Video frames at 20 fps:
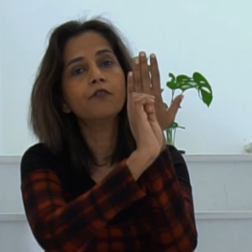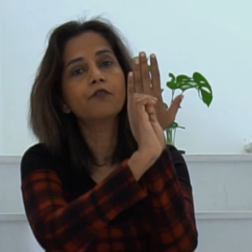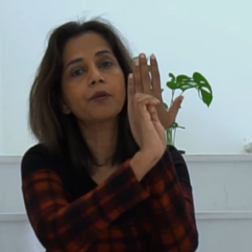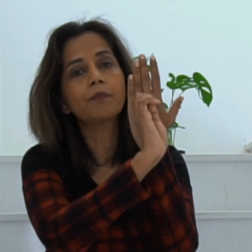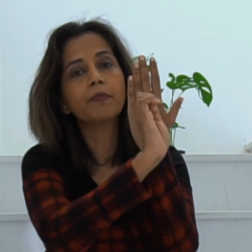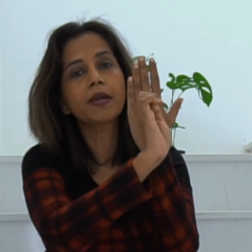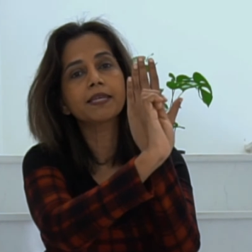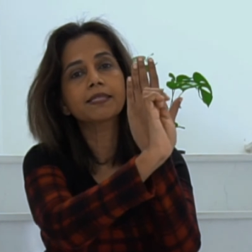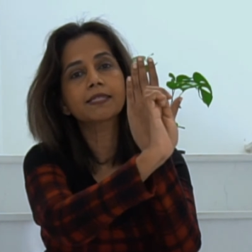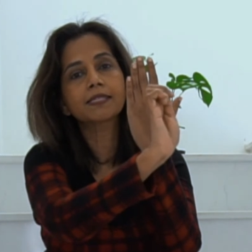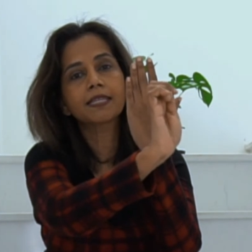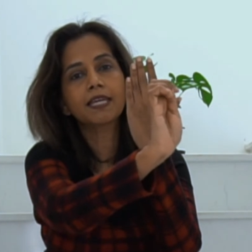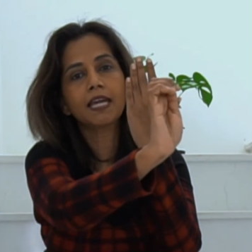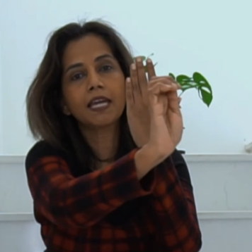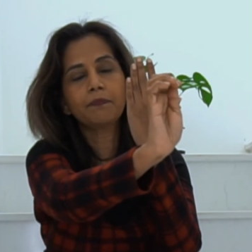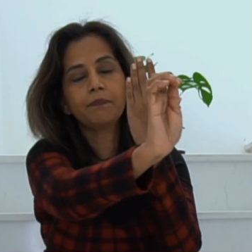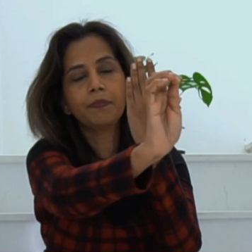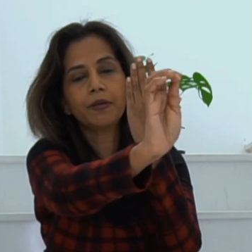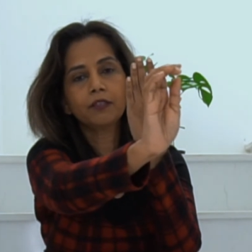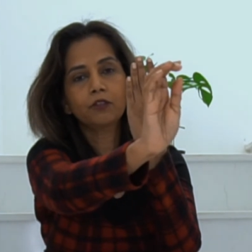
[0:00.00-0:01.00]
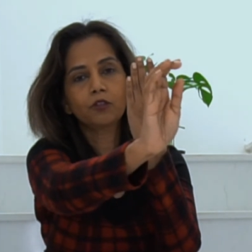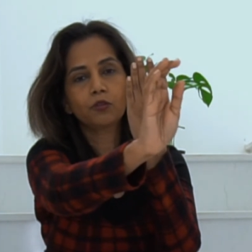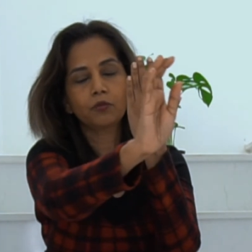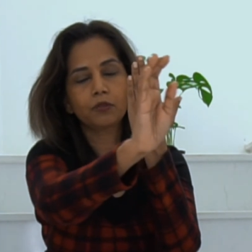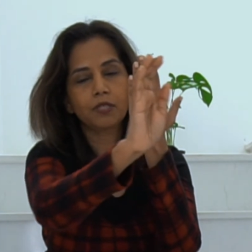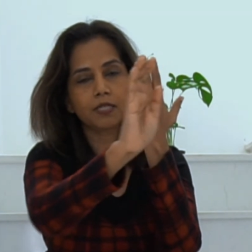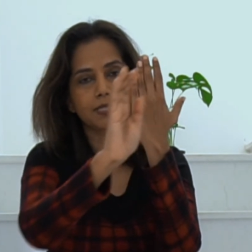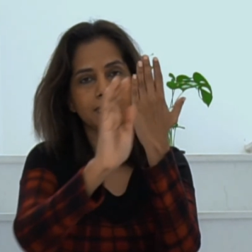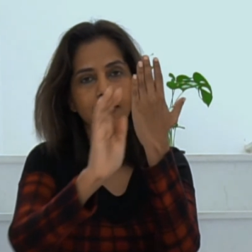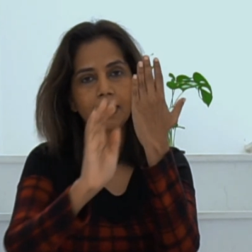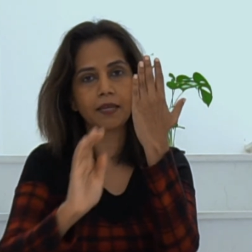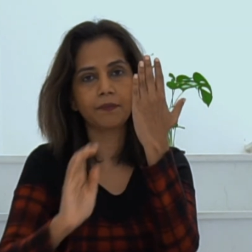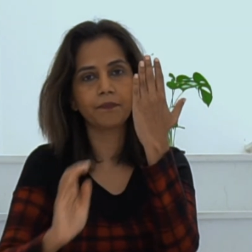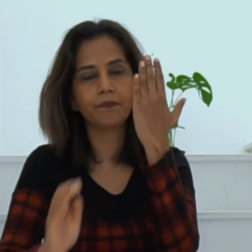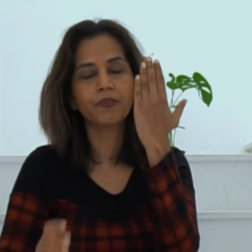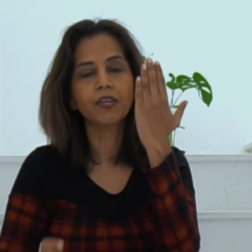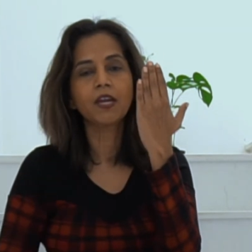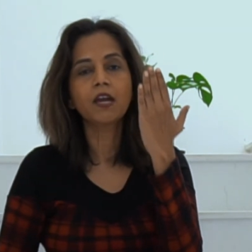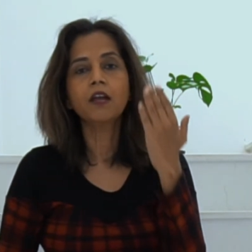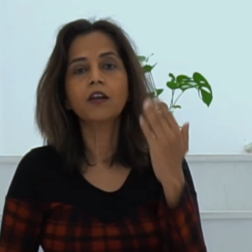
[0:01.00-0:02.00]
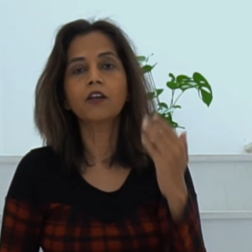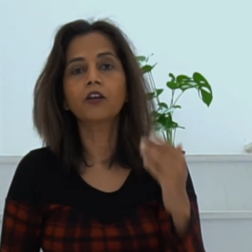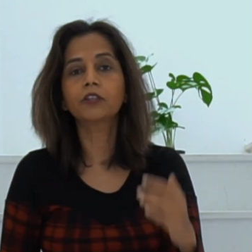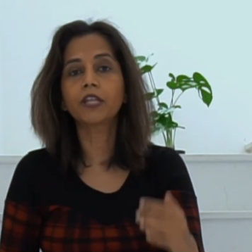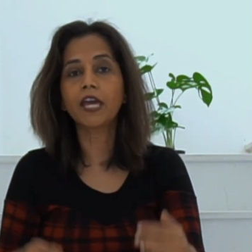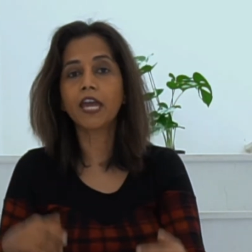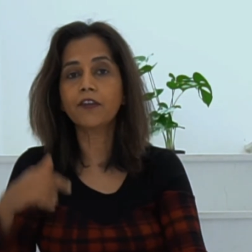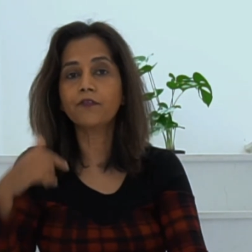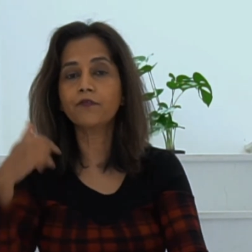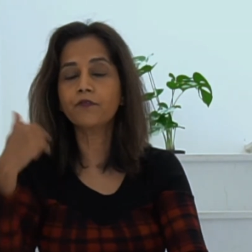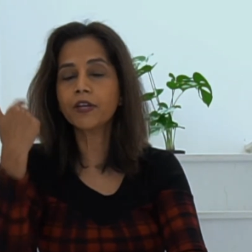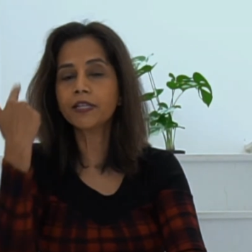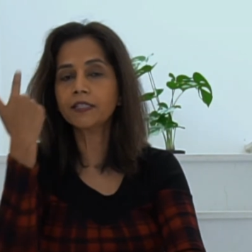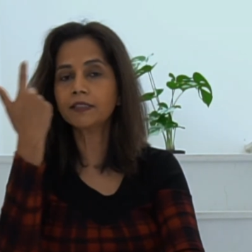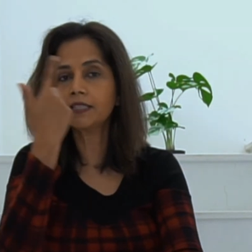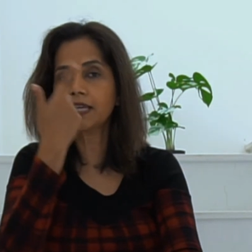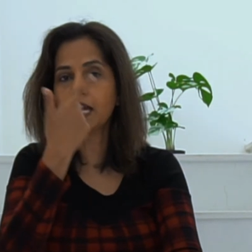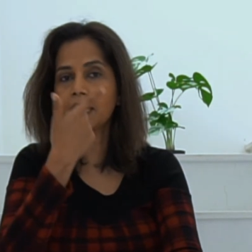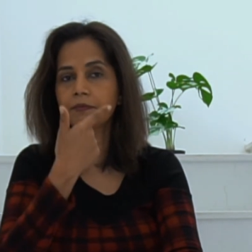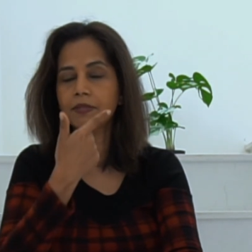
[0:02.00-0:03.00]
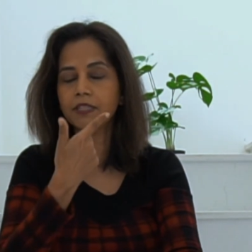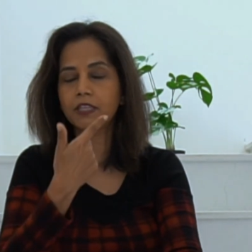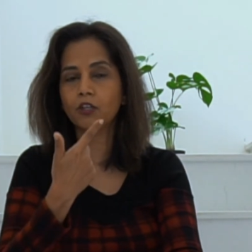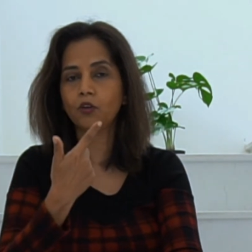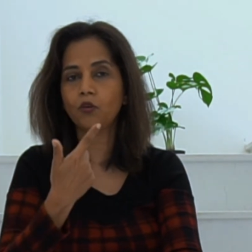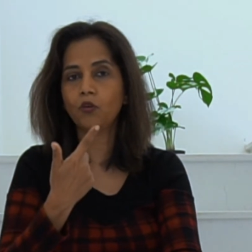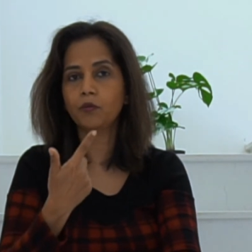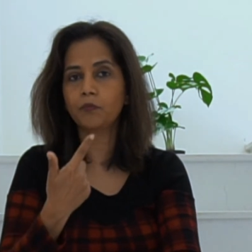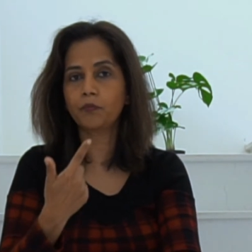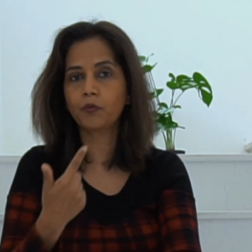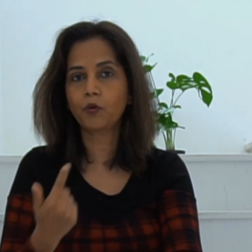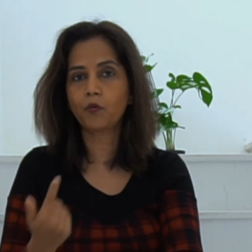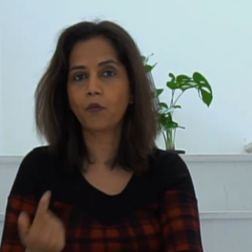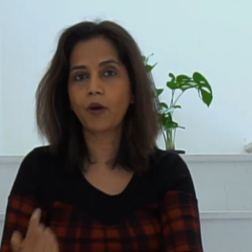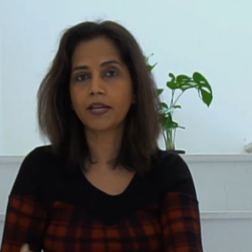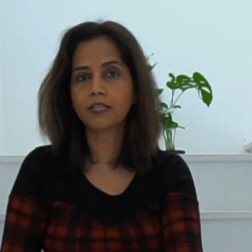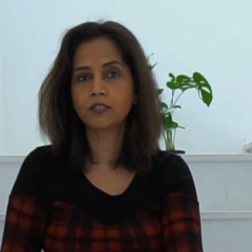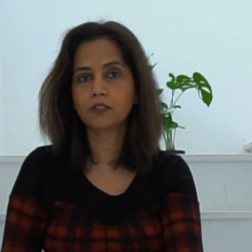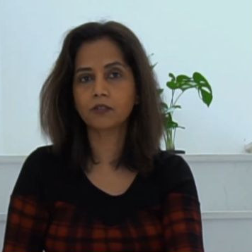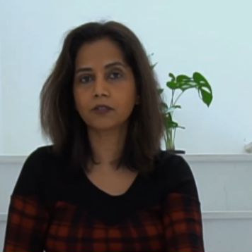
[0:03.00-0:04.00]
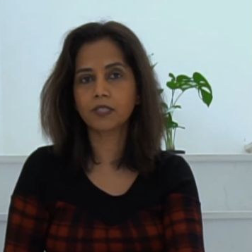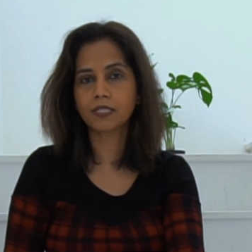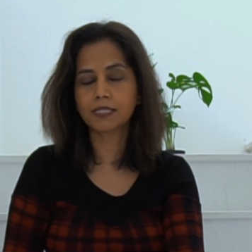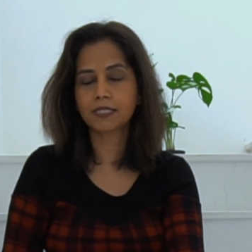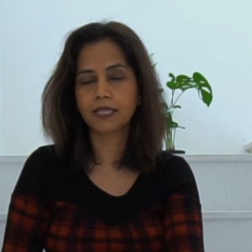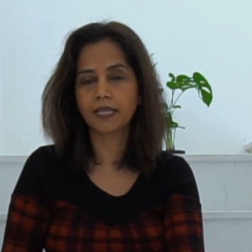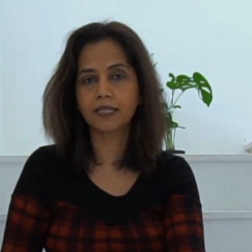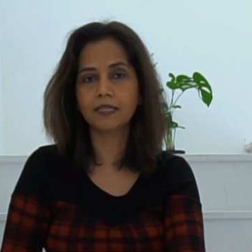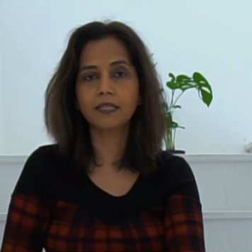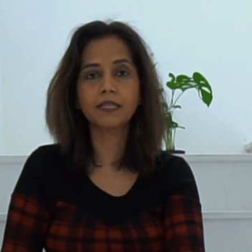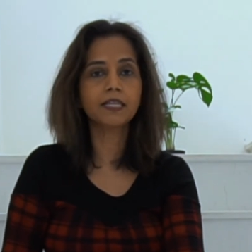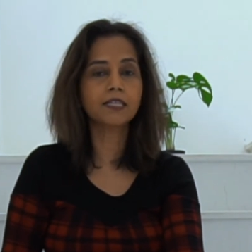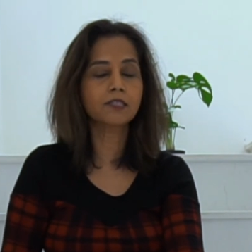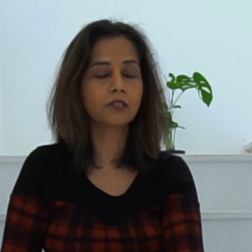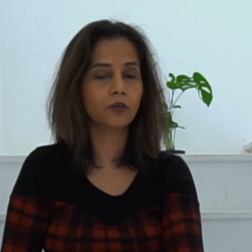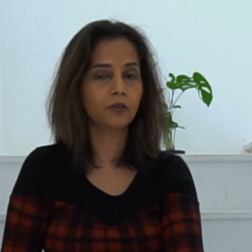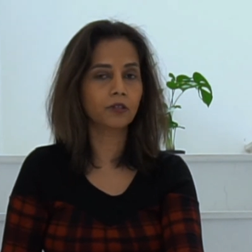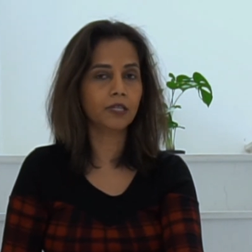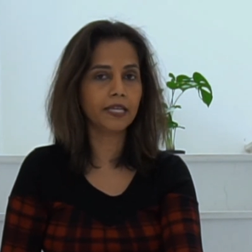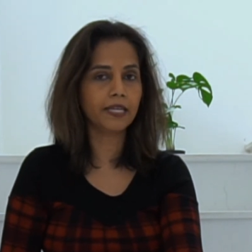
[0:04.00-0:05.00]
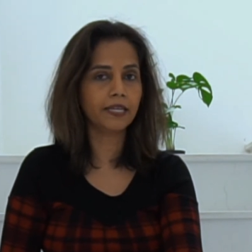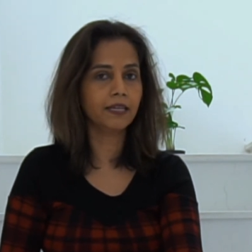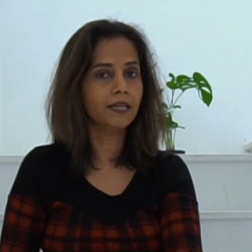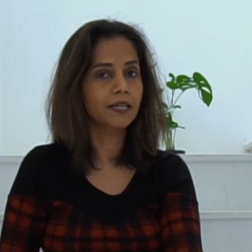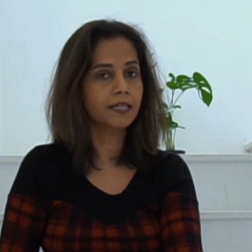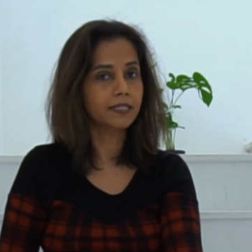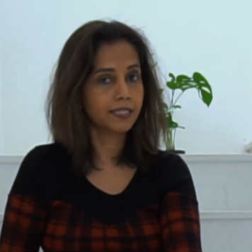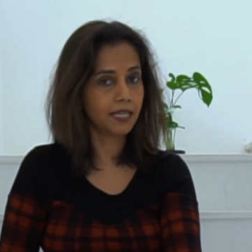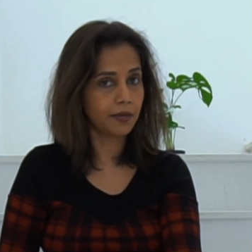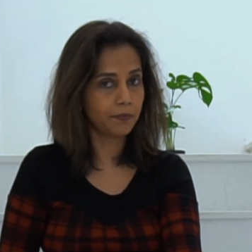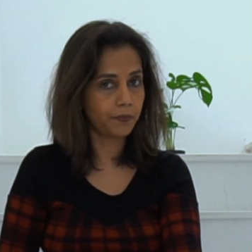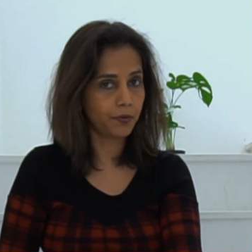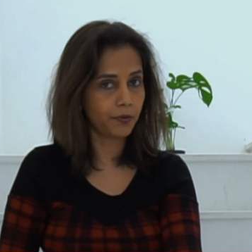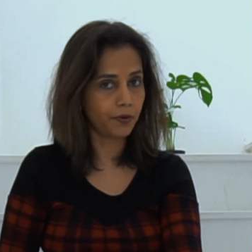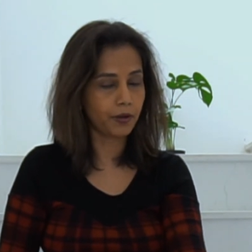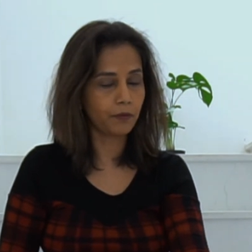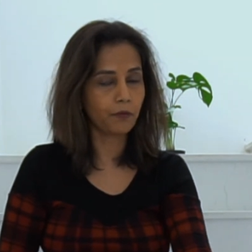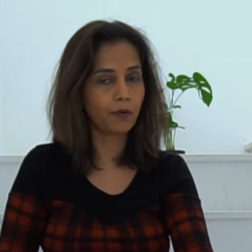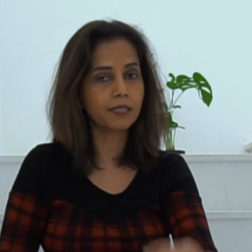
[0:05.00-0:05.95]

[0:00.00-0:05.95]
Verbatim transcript: from escaping through the skin. Now the effect dimethicone provides on the skin is only temporary.